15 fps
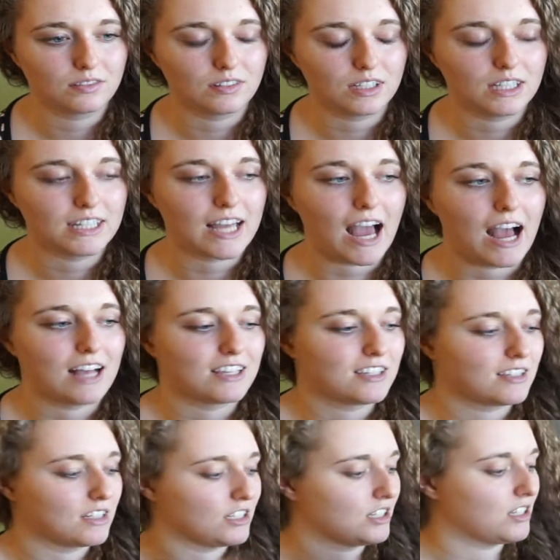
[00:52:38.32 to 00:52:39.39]
Yes,
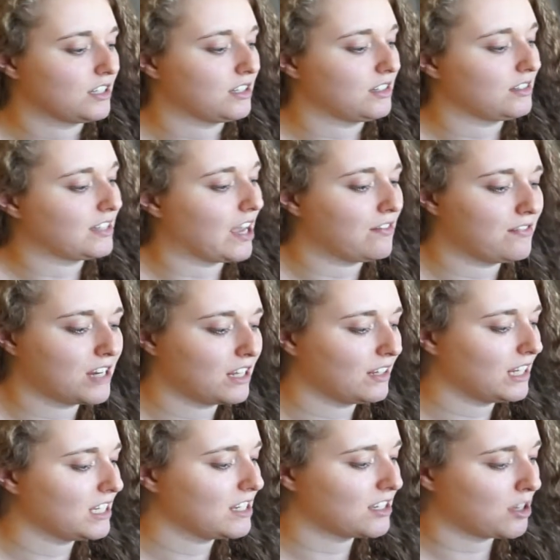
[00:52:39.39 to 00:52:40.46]
there's
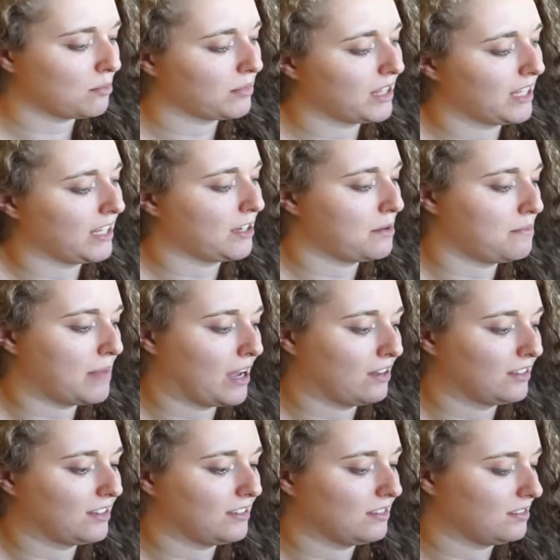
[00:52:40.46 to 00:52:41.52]
definitely something
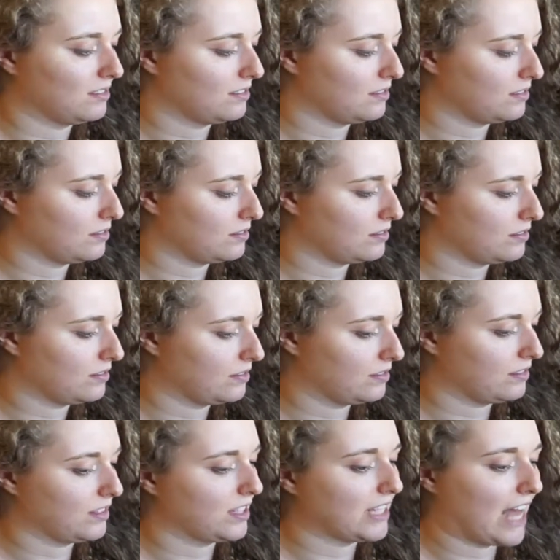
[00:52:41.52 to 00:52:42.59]
about
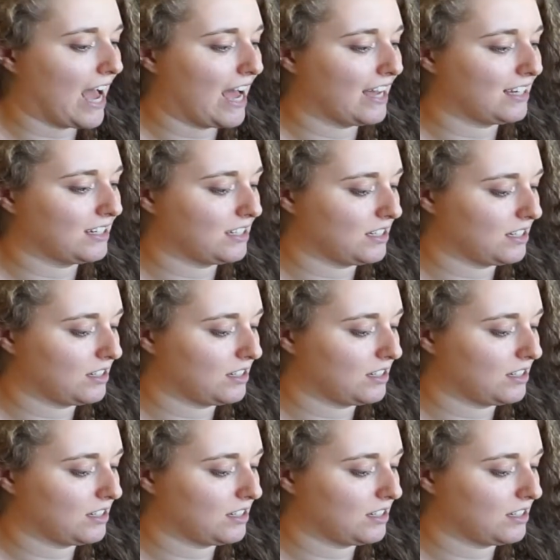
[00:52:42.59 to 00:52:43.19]
that.